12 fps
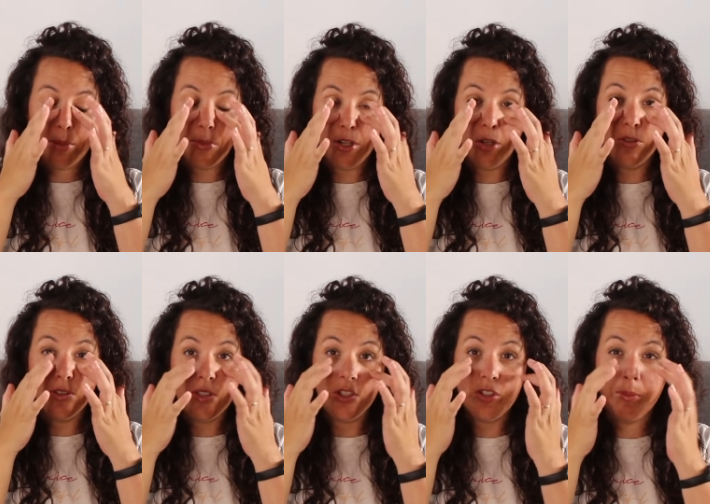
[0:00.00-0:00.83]
my nose
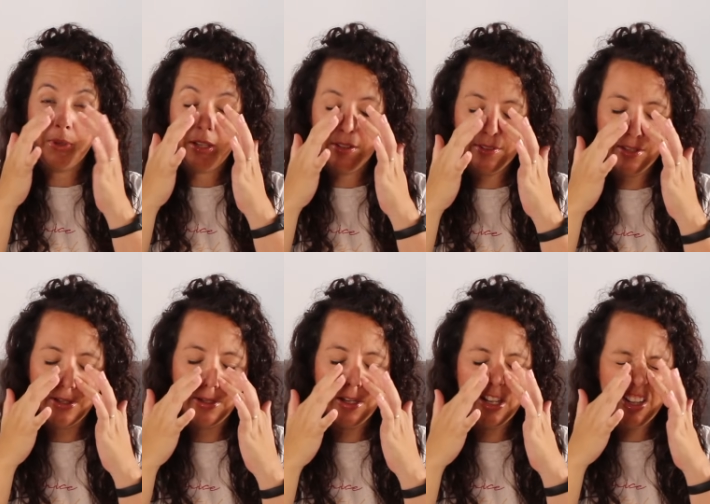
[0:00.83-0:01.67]
is itchy because
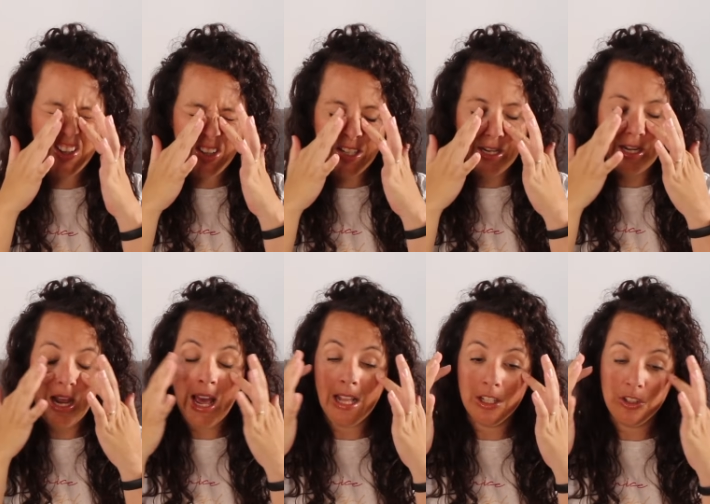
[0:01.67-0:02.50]
i've got an
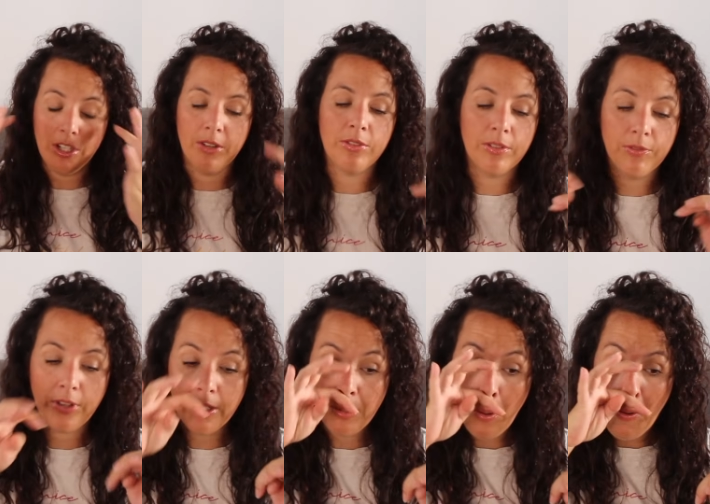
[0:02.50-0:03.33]
allergy or
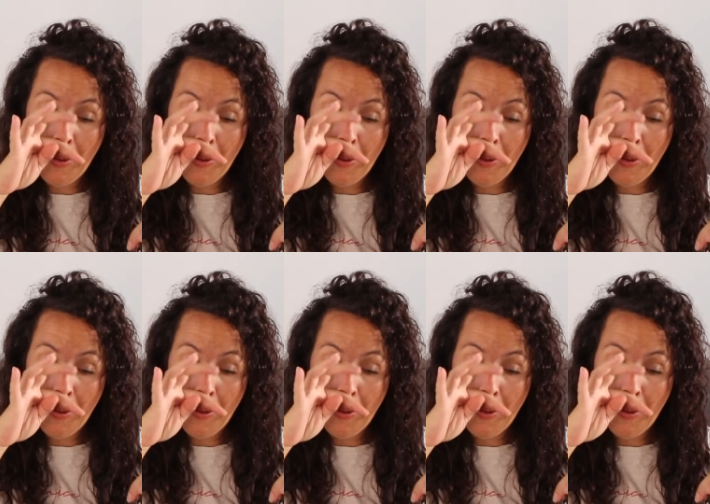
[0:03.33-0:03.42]
something